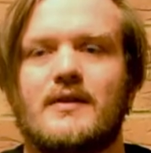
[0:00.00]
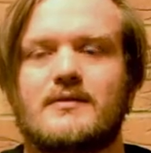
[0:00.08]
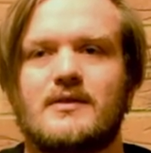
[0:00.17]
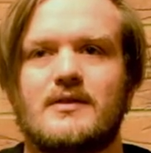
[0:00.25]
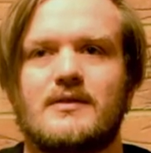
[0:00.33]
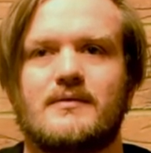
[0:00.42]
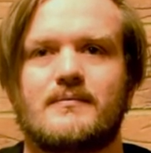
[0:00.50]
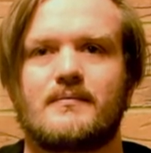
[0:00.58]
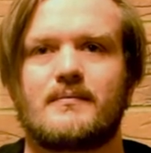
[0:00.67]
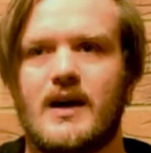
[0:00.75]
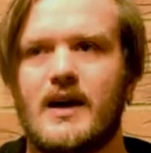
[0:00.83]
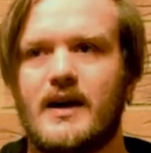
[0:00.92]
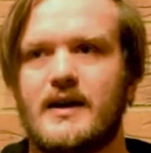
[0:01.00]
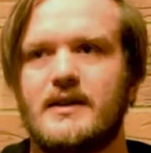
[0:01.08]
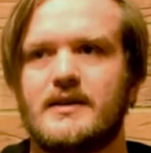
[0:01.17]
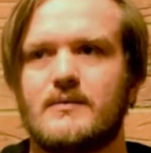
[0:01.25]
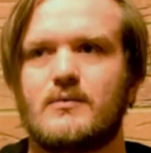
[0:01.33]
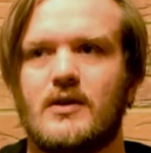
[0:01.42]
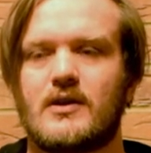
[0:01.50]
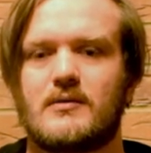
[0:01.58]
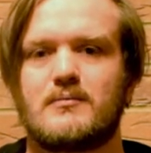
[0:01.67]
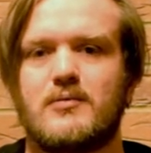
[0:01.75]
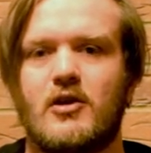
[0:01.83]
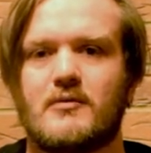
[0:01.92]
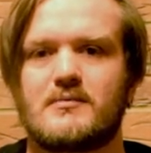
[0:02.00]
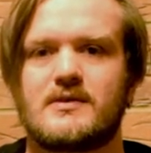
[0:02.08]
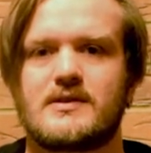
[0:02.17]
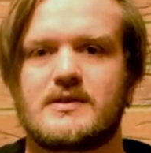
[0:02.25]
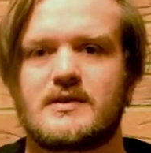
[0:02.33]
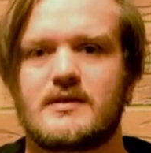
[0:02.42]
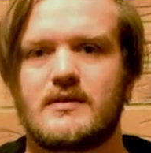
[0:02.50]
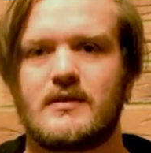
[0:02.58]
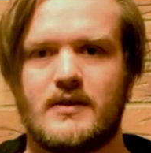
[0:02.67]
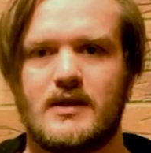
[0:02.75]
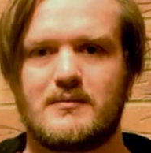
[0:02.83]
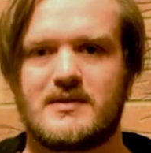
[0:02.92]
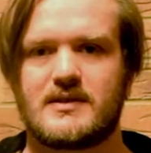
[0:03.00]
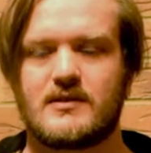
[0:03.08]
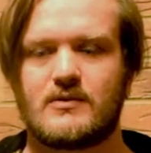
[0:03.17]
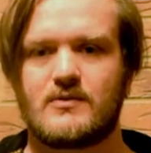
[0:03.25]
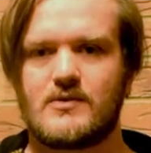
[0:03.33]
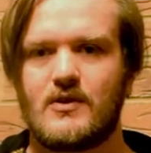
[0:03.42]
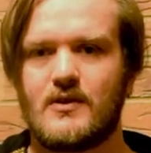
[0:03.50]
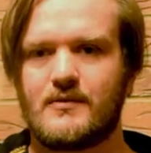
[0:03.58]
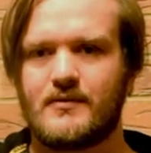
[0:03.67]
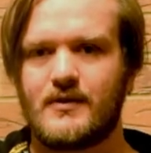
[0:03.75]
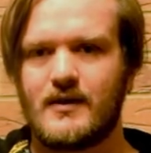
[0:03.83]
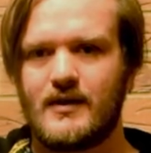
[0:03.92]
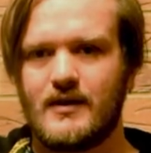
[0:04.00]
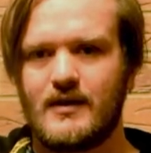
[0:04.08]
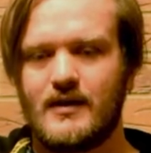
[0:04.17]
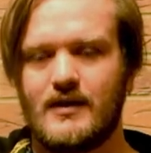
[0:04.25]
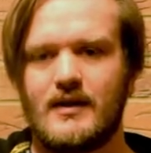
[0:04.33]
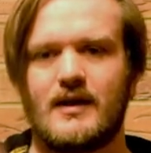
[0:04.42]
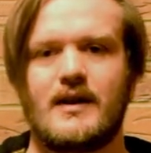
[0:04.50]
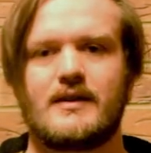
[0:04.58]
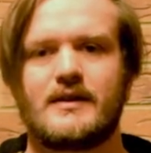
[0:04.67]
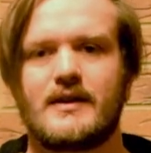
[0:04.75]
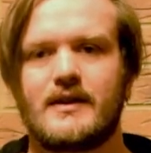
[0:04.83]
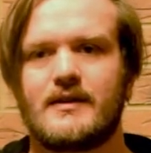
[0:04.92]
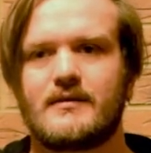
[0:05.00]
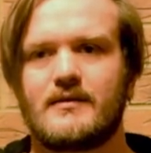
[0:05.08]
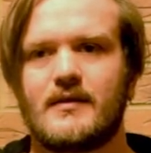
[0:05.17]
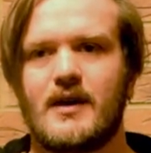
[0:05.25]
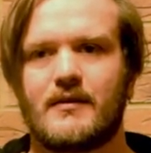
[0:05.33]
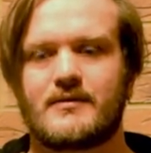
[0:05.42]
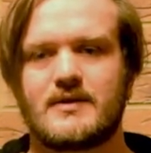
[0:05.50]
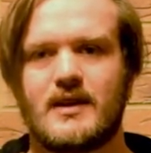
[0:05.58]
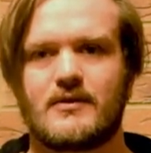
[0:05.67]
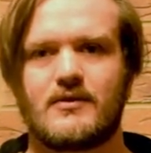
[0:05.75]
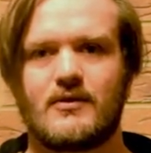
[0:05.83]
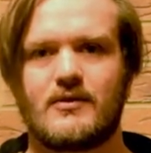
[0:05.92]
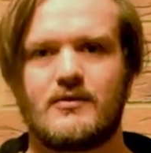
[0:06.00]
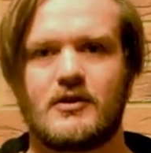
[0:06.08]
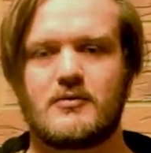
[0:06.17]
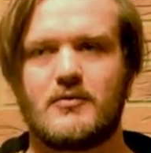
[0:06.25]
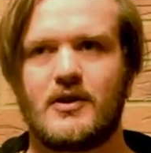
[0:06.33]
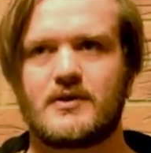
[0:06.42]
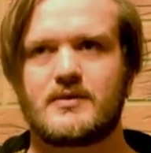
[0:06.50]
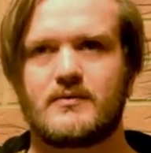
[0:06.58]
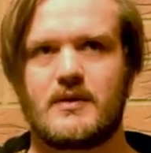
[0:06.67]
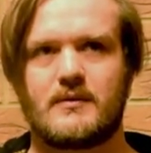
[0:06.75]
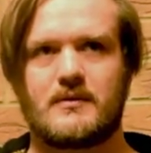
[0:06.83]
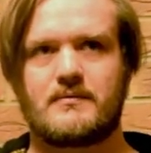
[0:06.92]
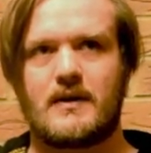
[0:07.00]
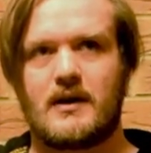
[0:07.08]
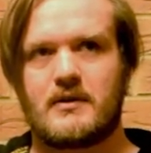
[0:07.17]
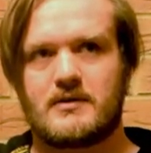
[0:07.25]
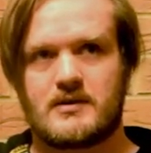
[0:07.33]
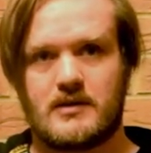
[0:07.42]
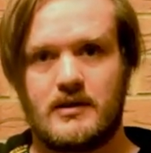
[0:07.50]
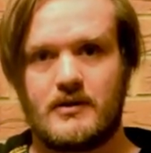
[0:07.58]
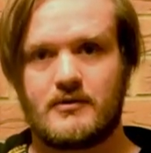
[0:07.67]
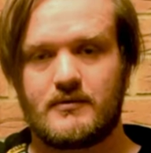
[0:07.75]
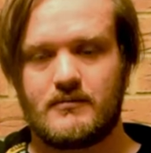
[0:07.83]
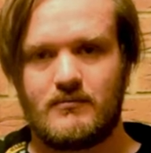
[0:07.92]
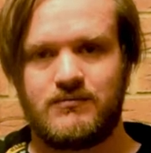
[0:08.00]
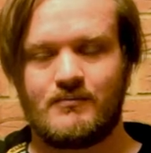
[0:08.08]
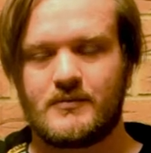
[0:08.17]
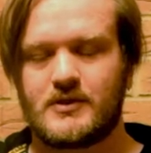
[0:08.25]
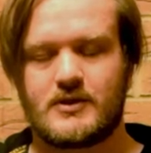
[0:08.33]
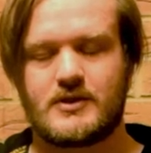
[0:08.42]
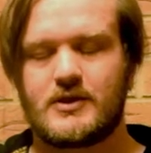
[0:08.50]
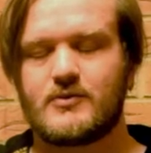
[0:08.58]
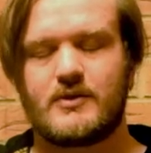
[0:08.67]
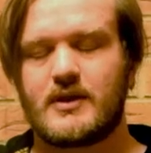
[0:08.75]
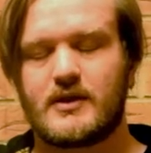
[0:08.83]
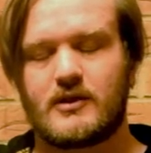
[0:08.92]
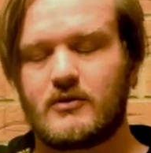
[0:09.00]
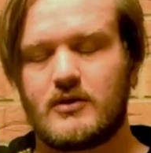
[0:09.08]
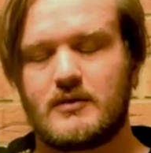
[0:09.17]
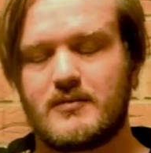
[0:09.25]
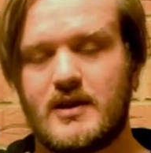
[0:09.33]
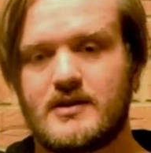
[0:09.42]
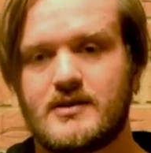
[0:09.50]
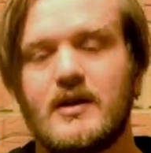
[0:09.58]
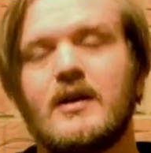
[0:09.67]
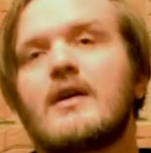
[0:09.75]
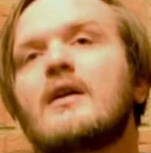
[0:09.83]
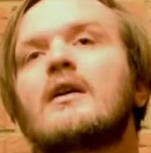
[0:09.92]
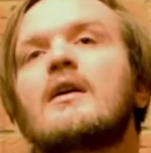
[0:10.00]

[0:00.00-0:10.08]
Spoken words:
You have to hide in one of the compartments, and the missile goes off. And then after that there, you come out whenever the fire is cleared. It's just so you can't get caught in the blast.